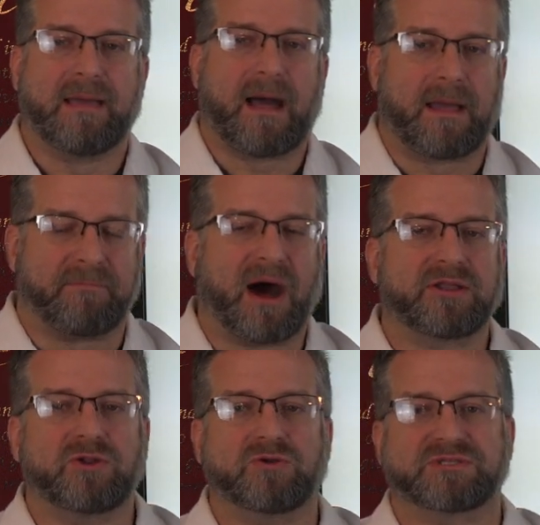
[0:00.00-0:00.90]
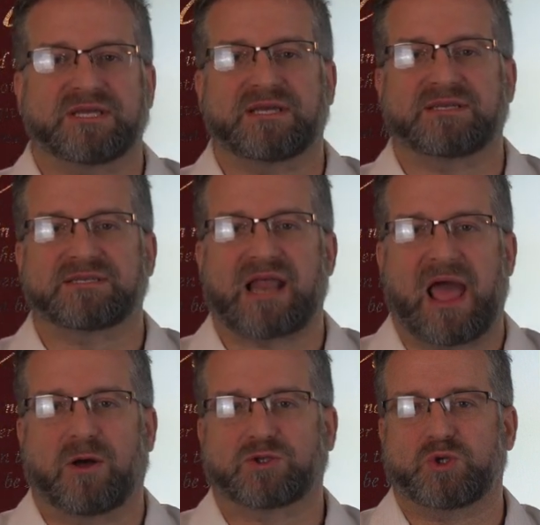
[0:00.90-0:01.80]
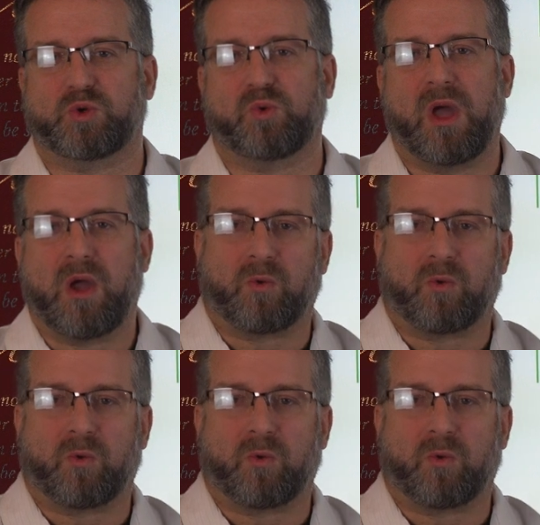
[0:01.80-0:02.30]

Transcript: hypotenuse is and how to